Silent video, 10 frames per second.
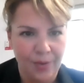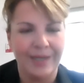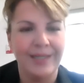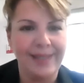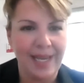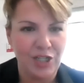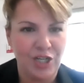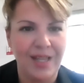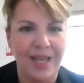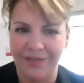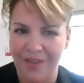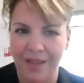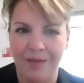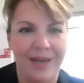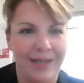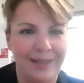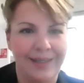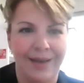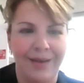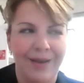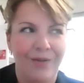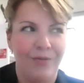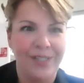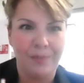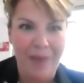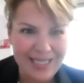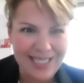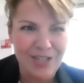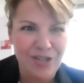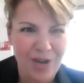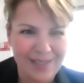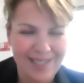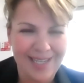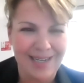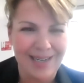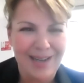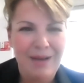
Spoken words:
organization, that development is a respected, trusted